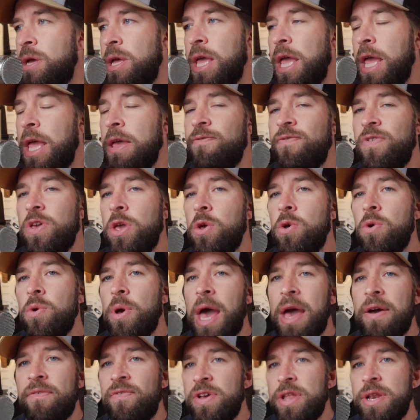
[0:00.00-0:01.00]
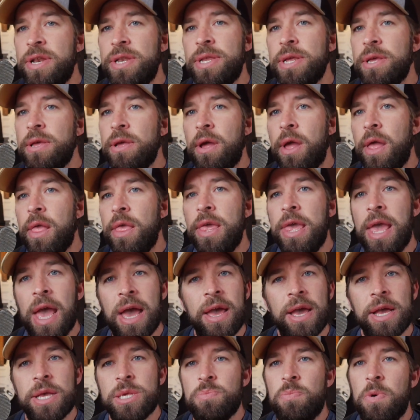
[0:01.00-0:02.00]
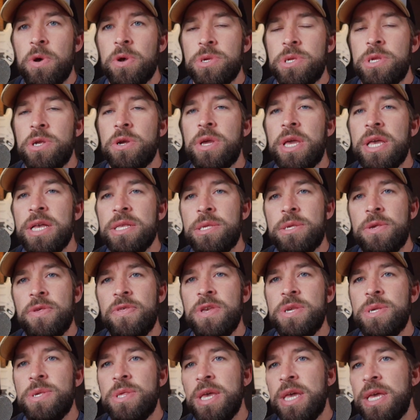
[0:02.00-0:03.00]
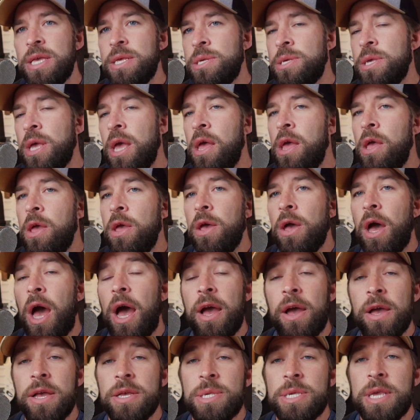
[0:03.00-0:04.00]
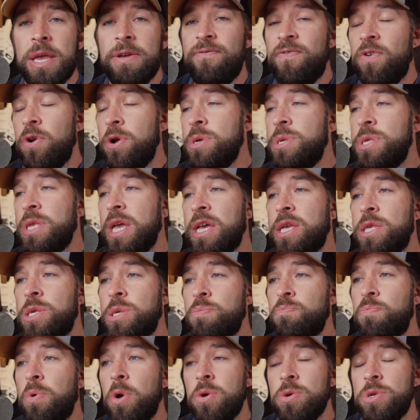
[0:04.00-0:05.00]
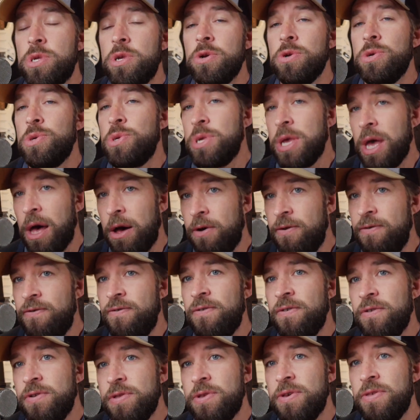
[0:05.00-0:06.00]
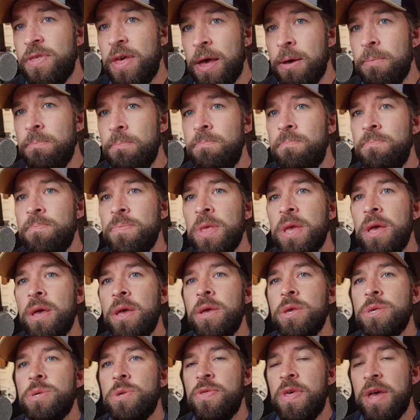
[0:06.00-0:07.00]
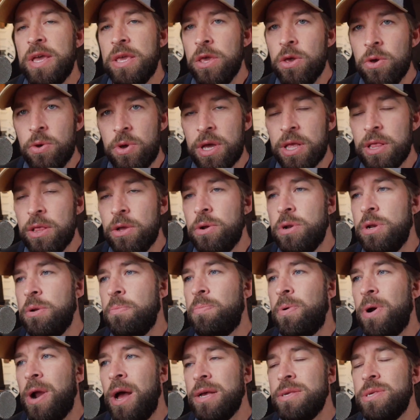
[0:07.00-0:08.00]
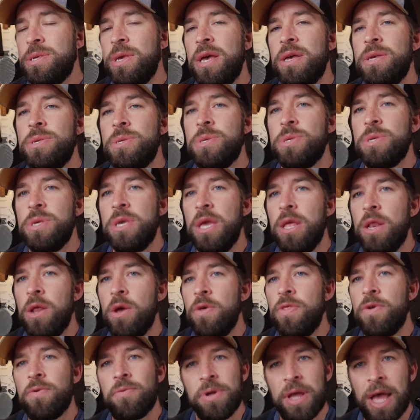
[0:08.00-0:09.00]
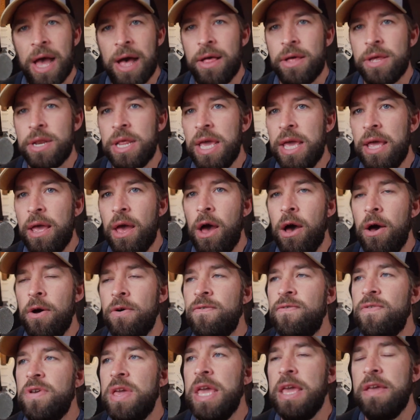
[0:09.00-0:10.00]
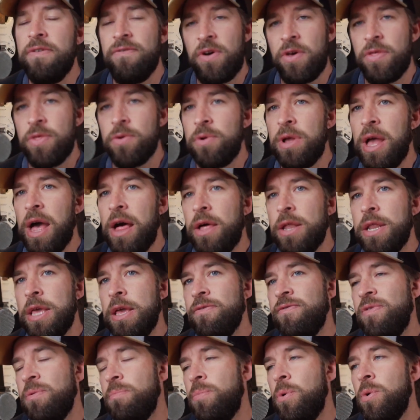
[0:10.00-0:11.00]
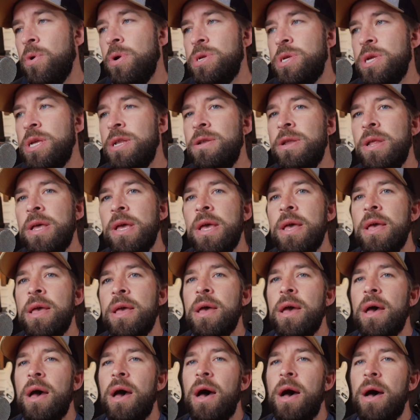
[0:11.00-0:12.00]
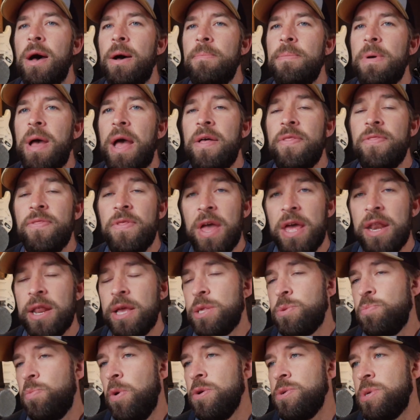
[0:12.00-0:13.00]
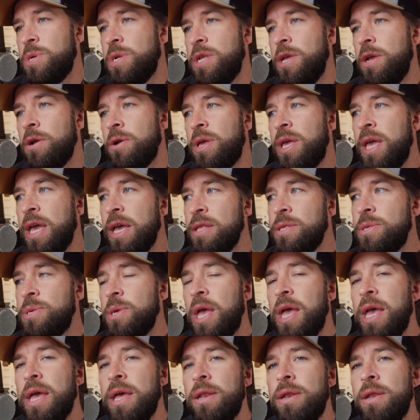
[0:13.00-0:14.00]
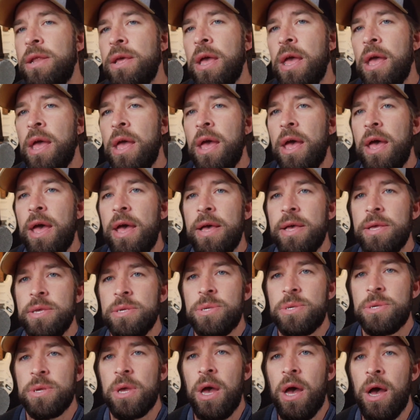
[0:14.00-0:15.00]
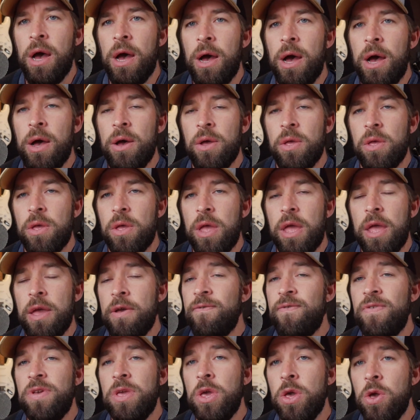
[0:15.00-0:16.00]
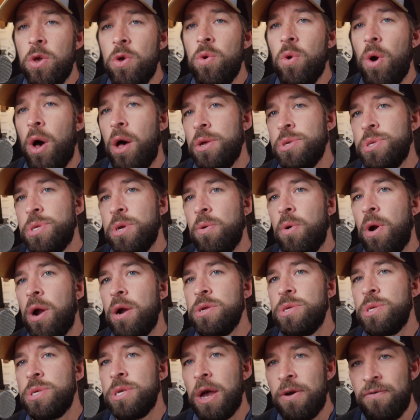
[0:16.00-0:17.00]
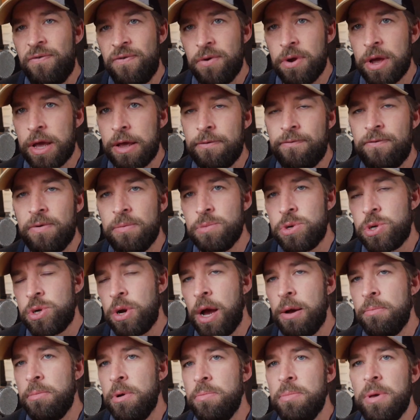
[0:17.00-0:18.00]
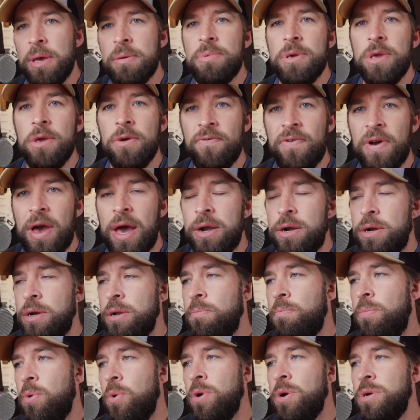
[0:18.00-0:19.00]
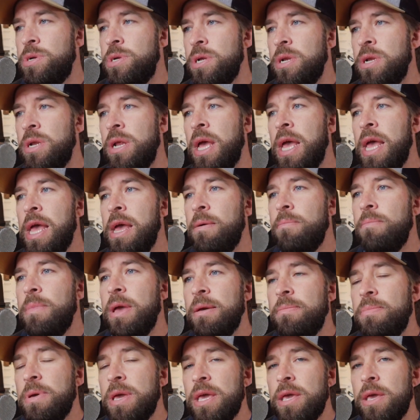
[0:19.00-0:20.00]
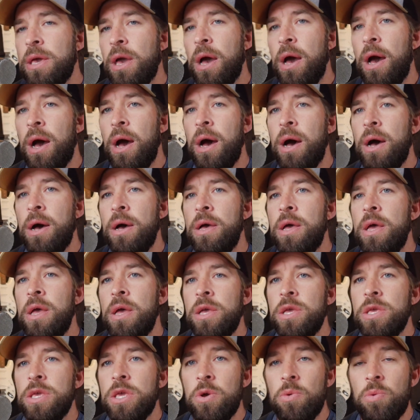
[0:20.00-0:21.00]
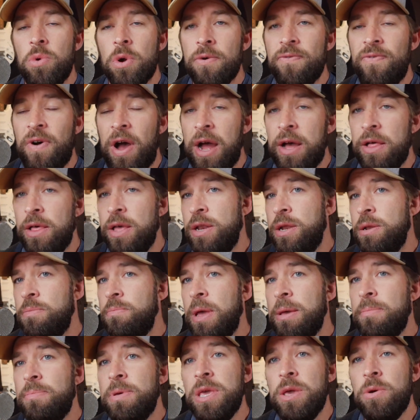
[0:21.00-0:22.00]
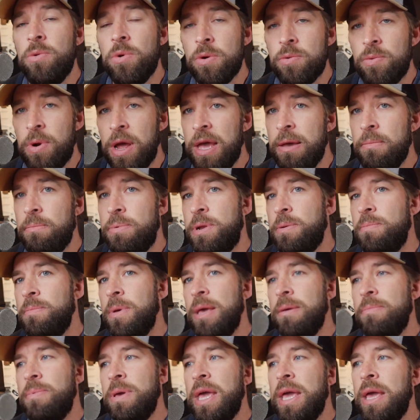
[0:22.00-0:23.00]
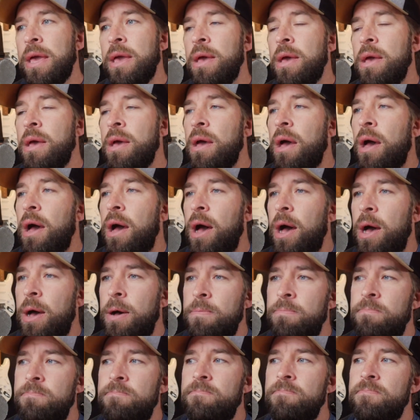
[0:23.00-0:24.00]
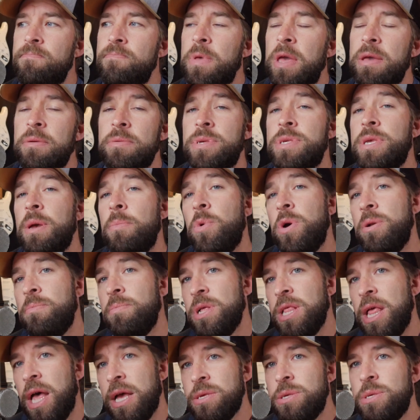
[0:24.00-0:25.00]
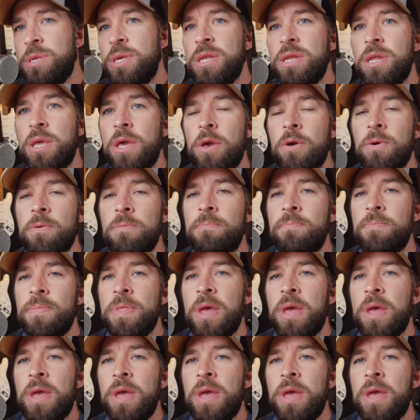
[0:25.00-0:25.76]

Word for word: if you haven't yet exposed your kids to these things, I say first, expose yourself to them so that you can learn to process, you know, the reality of evil, the reality of abortion, um, and then expose it to your kids. And as uh, if you also are suffering from trauma, maybe you've had an abortion, maybe uh, you were violated, maybe you were raped, maybe um, maybe someone molested you.